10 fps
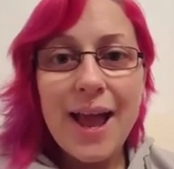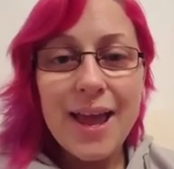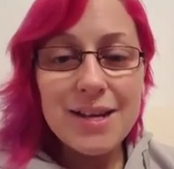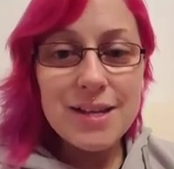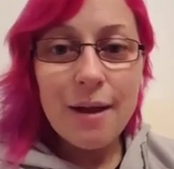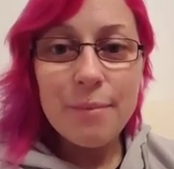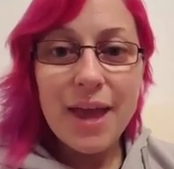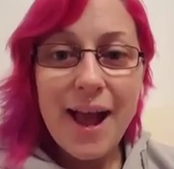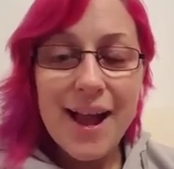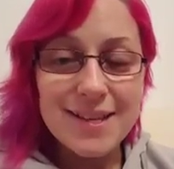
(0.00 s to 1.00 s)
ended up
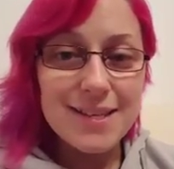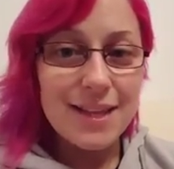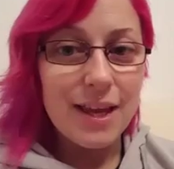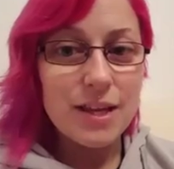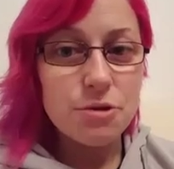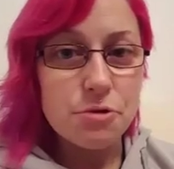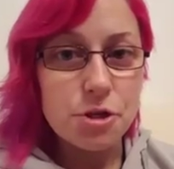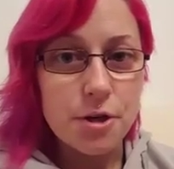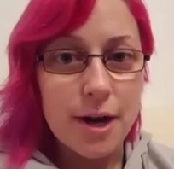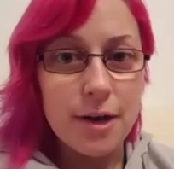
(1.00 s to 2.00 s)
canceling his
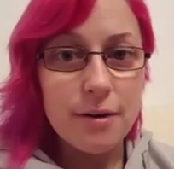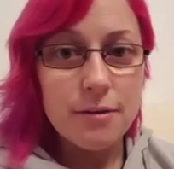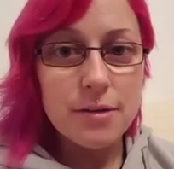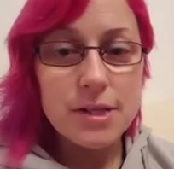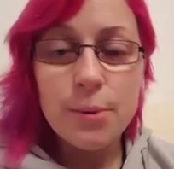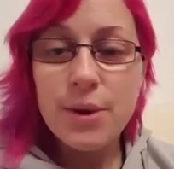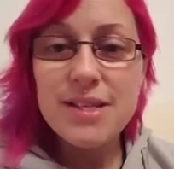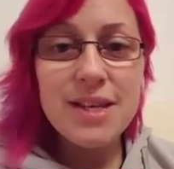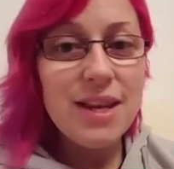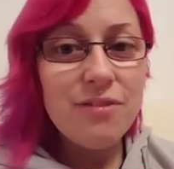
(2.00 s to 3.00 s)
retreat. So I
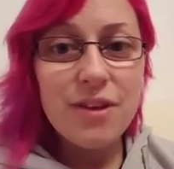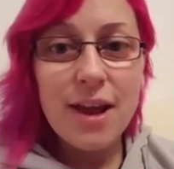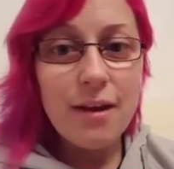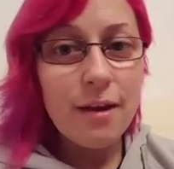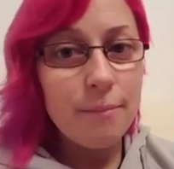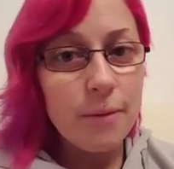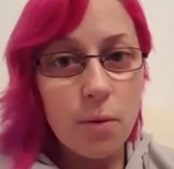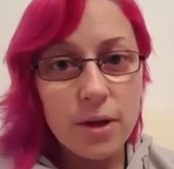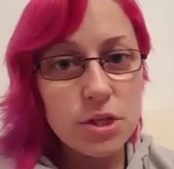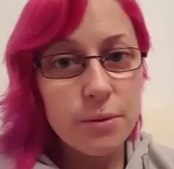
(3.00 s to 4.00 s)
didn't even end up
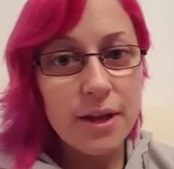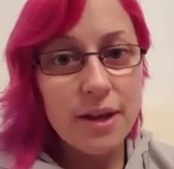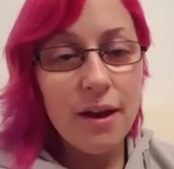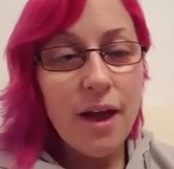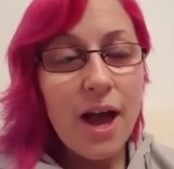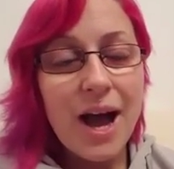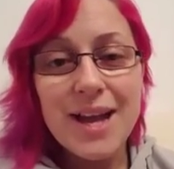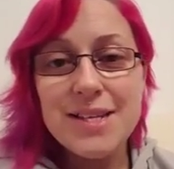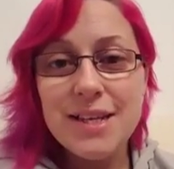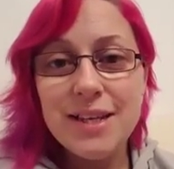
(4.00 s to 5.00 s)
going to it.
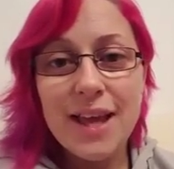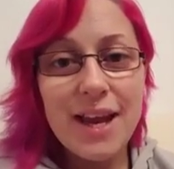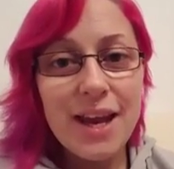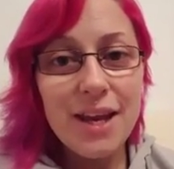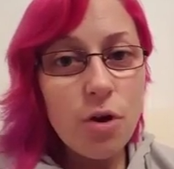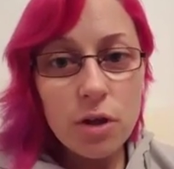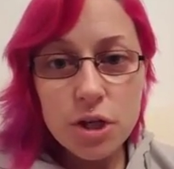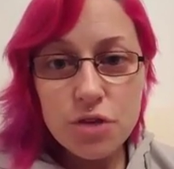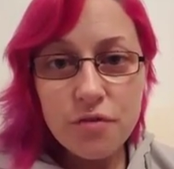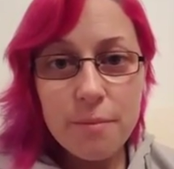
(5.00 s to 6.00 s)
I didn't get any
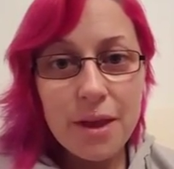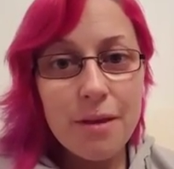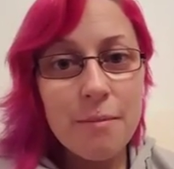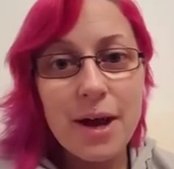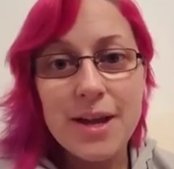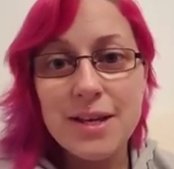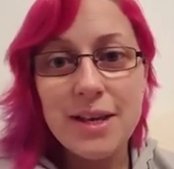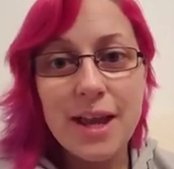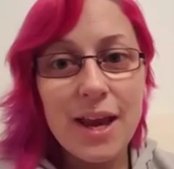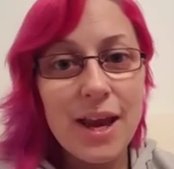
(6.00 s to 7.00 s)
knowledge from him. I
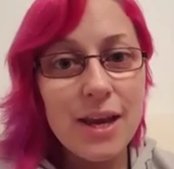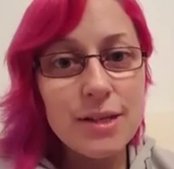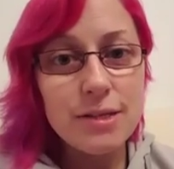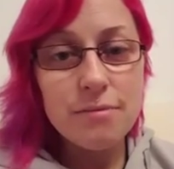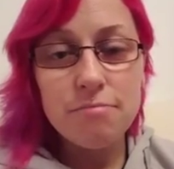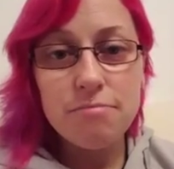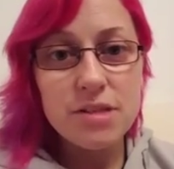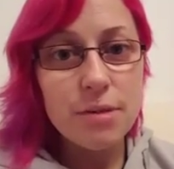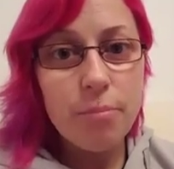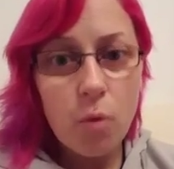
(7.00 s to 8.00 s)
didn't get any
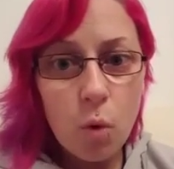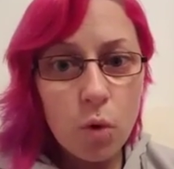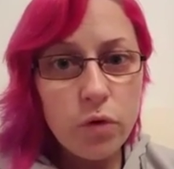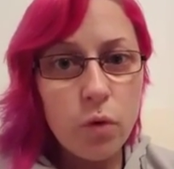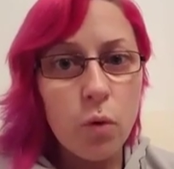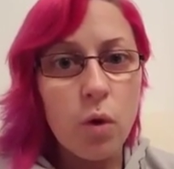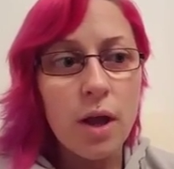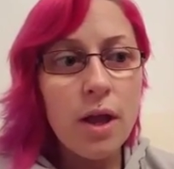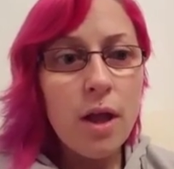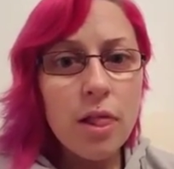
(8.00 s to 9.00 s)
support
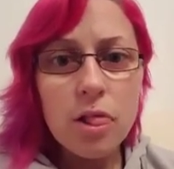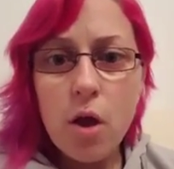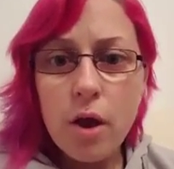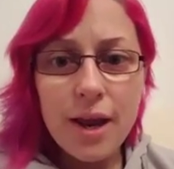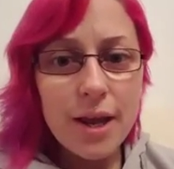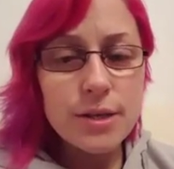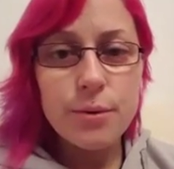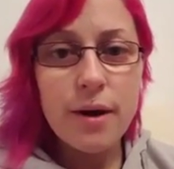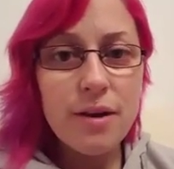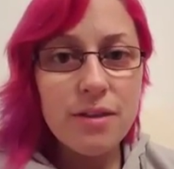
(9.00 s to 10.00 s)
or learnings
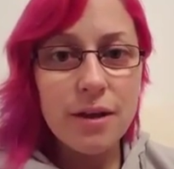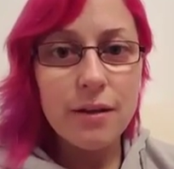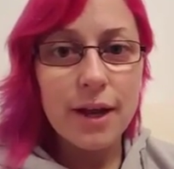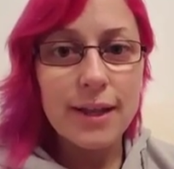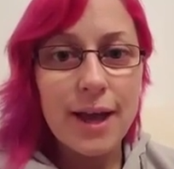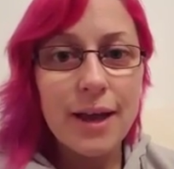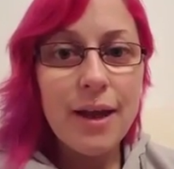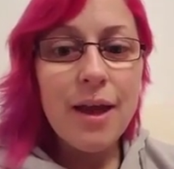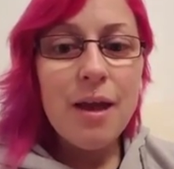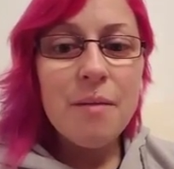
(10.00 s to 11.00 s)
or anything like
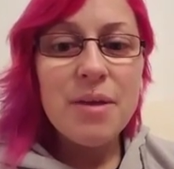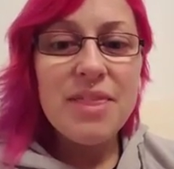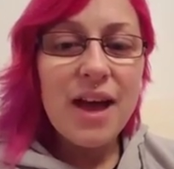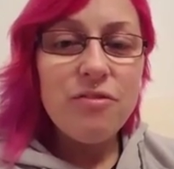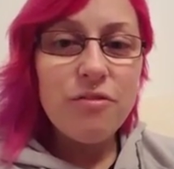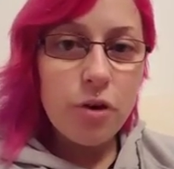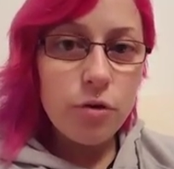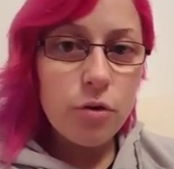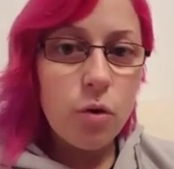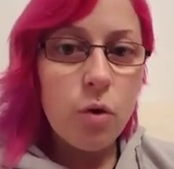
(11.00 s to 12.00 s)
that. But that
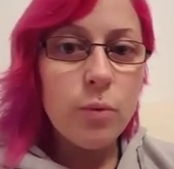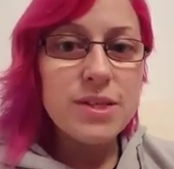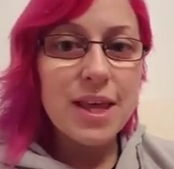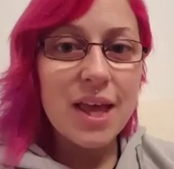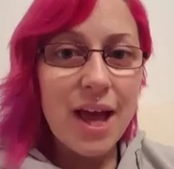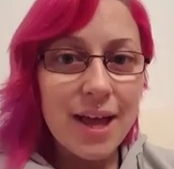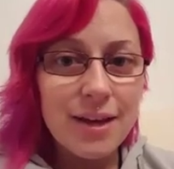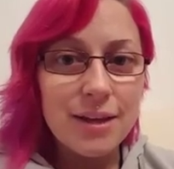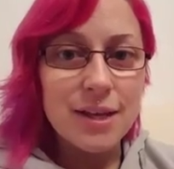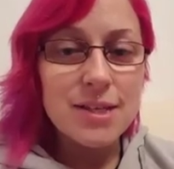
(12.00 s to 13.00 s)
phone call was the
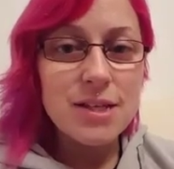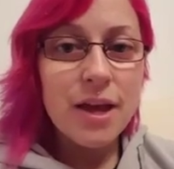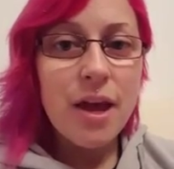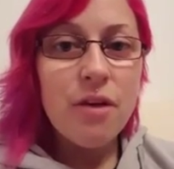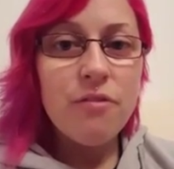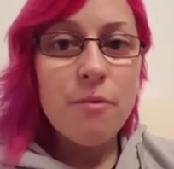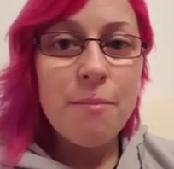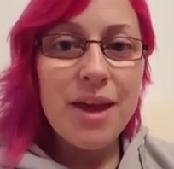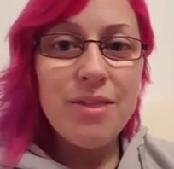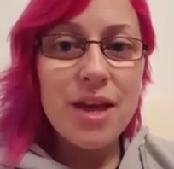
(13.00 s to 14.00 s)
catalyst for
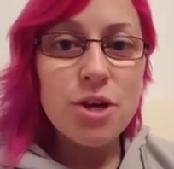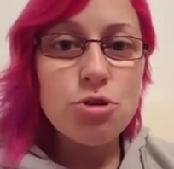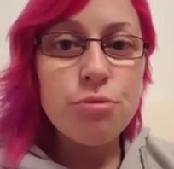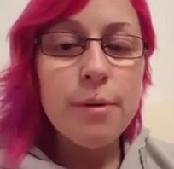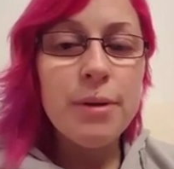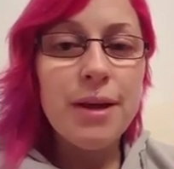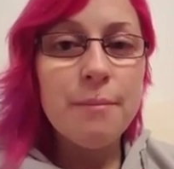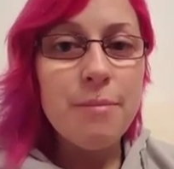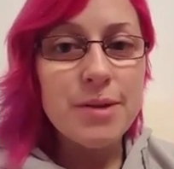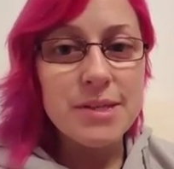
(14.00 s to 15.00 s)
me then tripling
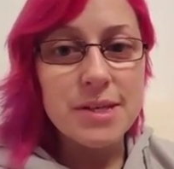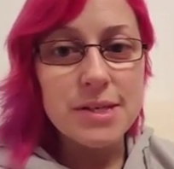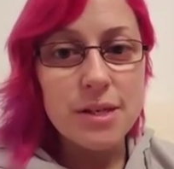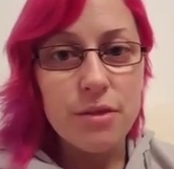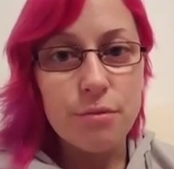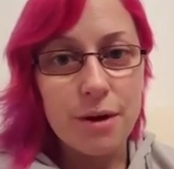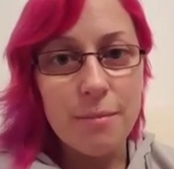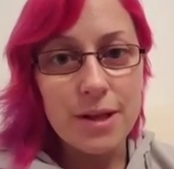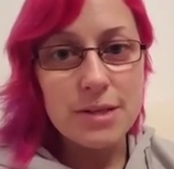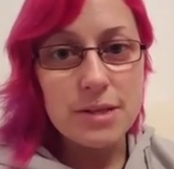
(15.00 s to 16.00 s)
my business in 3
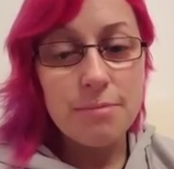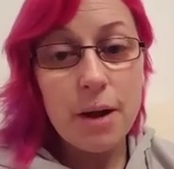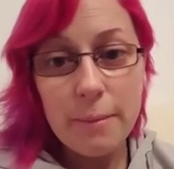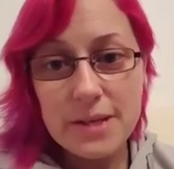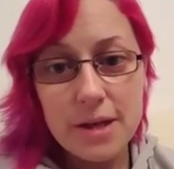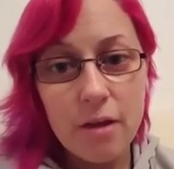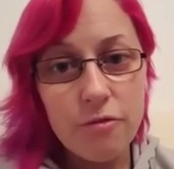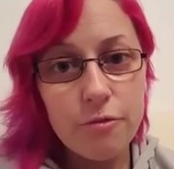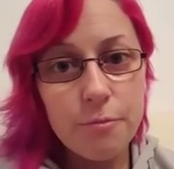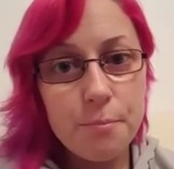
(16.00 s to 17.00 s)
months by
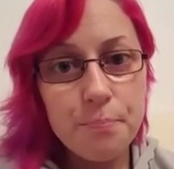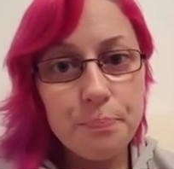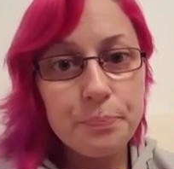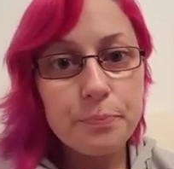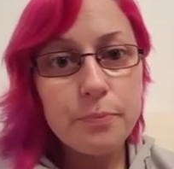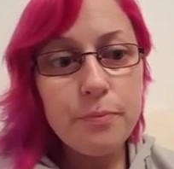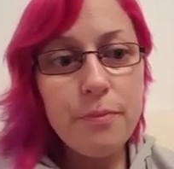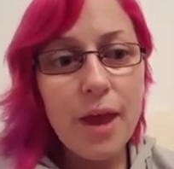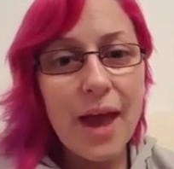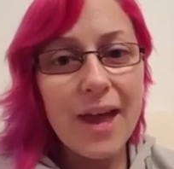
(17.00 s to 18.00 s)
myself.
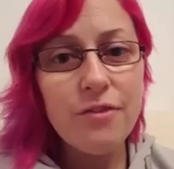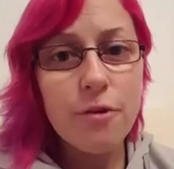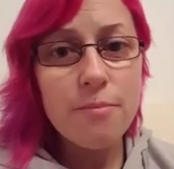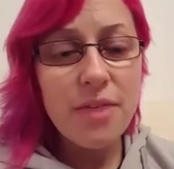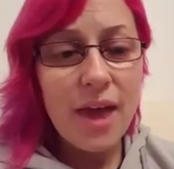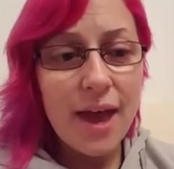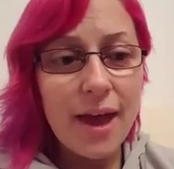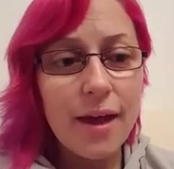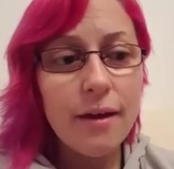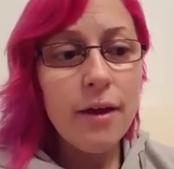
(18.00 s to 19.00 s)
And from
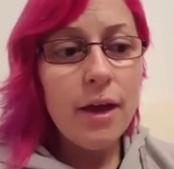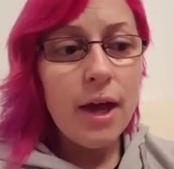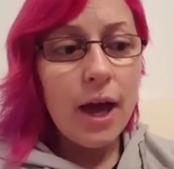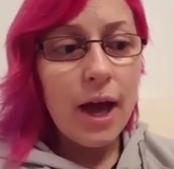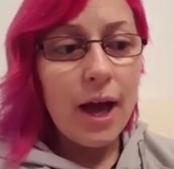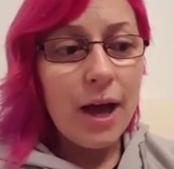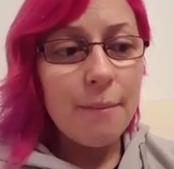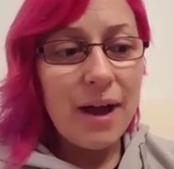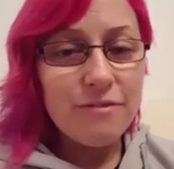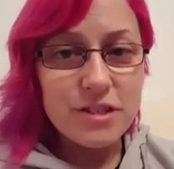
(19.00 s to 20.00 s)
there,
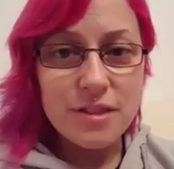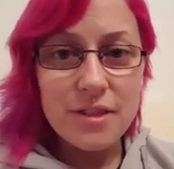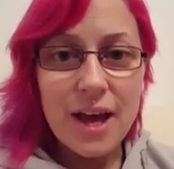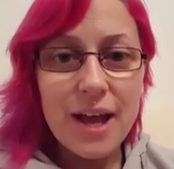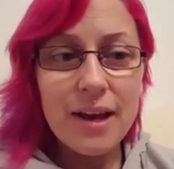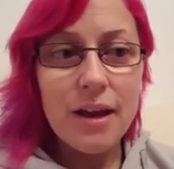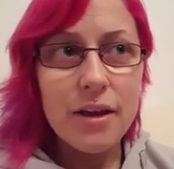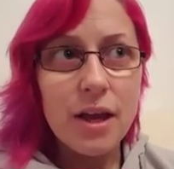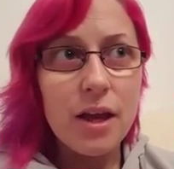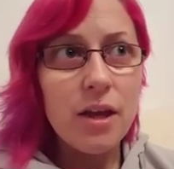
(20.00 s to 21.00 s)
after
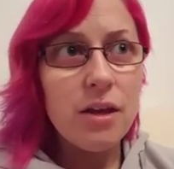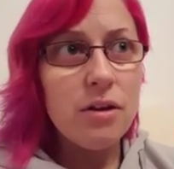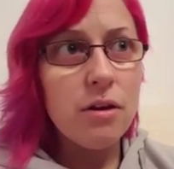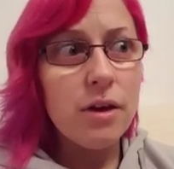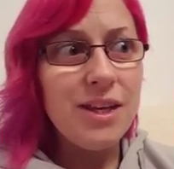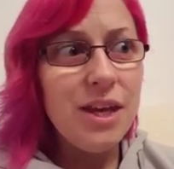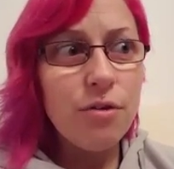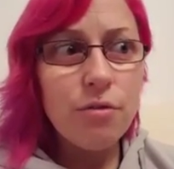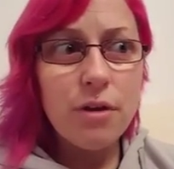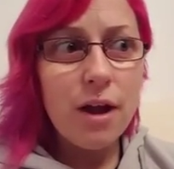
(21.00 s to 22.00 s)
that, in a
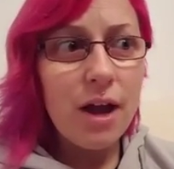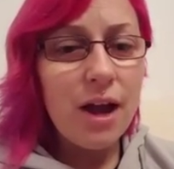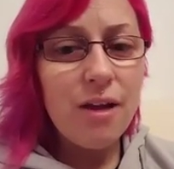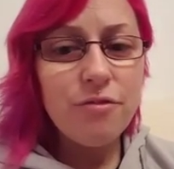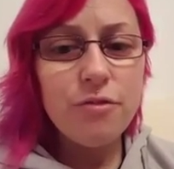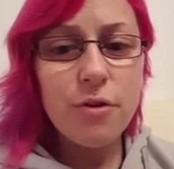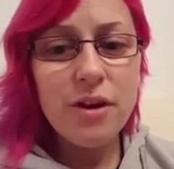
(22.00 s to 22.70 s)
year and a half,